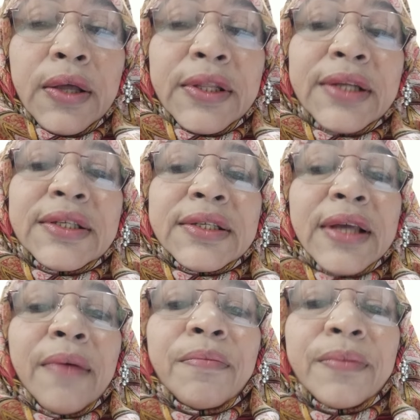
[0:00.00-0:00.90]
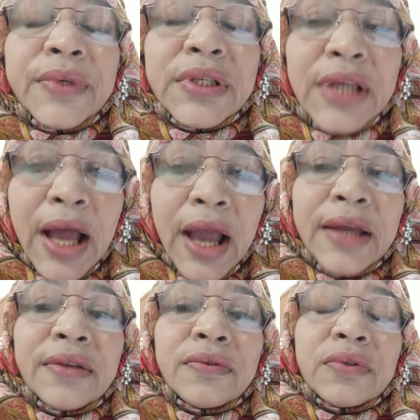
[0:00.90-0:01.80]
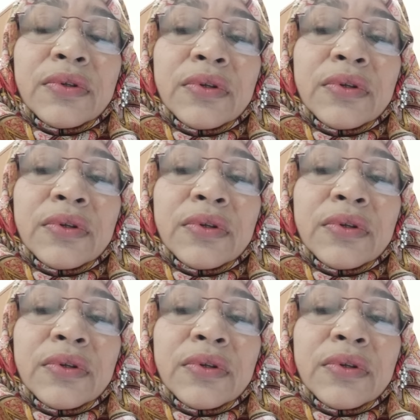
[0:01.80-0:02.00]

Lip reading: There is some sign